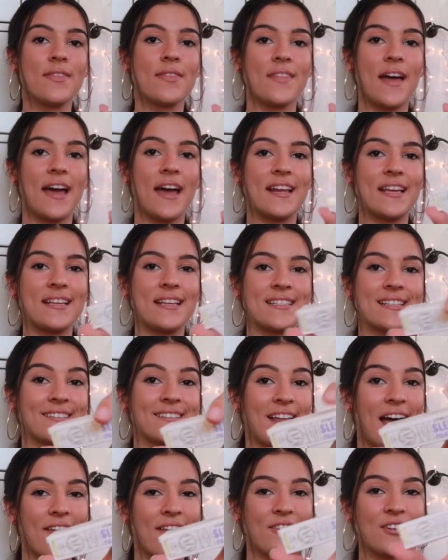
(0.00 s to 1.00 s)
that is
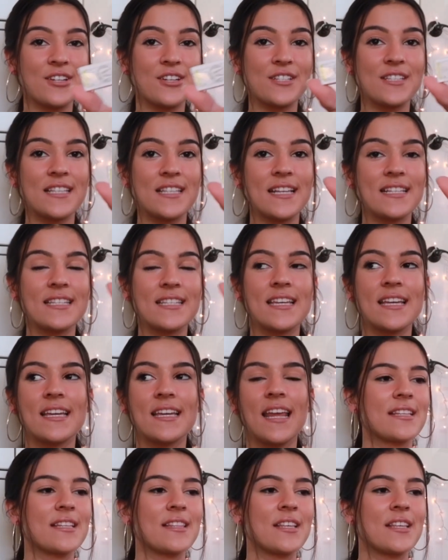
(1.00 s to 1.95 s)
lavender scented.